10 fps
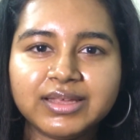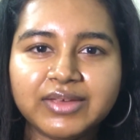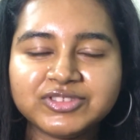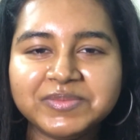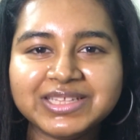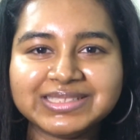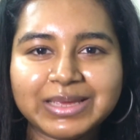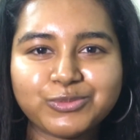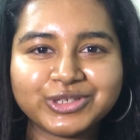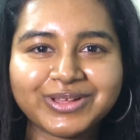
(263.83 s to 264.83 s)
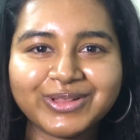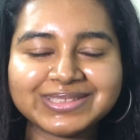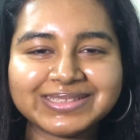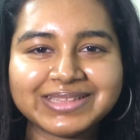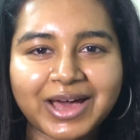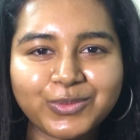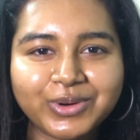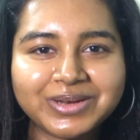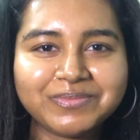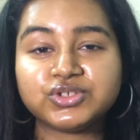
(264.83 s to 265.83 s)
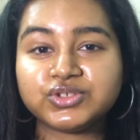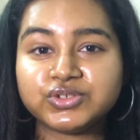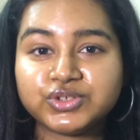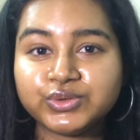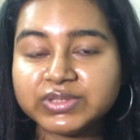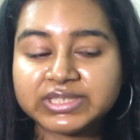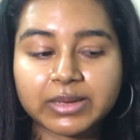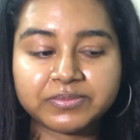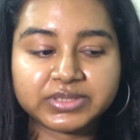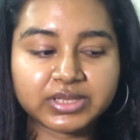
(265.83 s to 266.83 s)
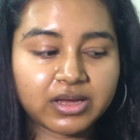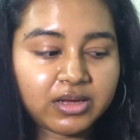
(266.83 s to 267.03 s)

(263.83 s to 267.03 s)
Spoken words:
gives me the same results as that one. 2 steps